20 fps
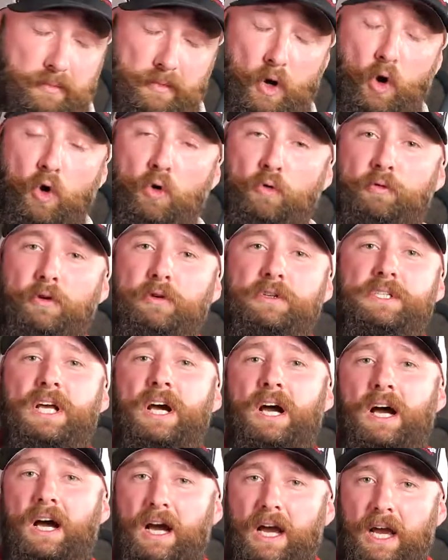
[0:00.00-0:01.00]
over
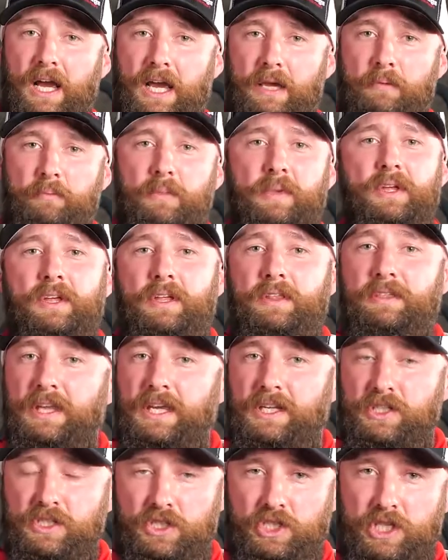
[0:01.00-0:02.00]
time
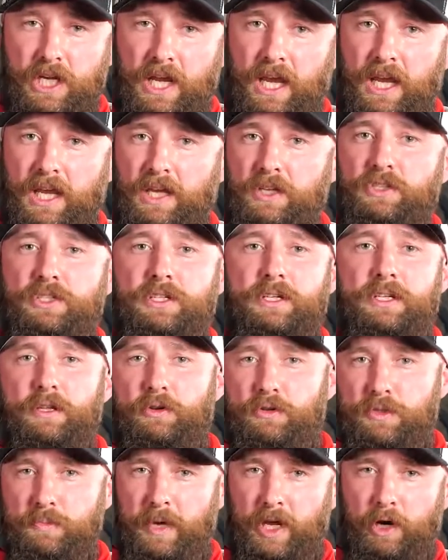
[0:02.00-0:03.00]
things change and
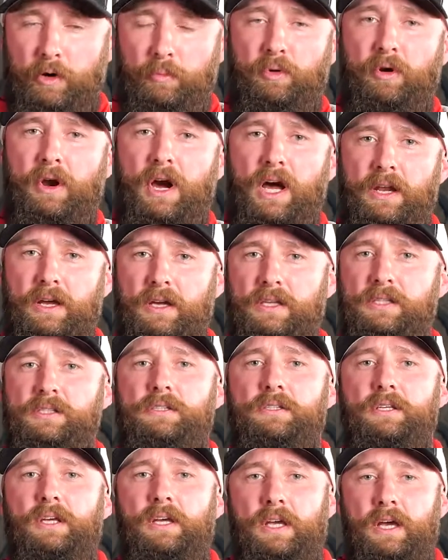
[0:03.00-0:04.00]
there's better
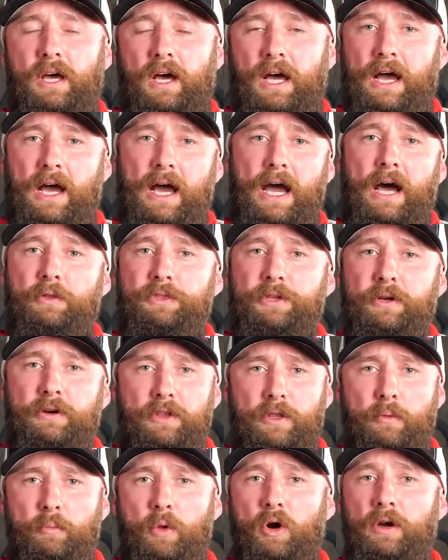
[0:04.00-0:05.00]
products uh, out there on
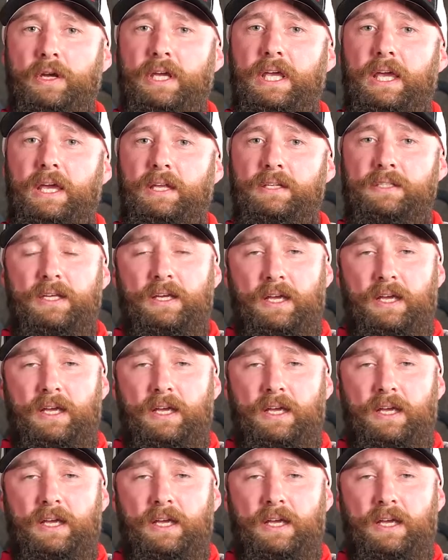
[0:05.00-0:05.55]
the market,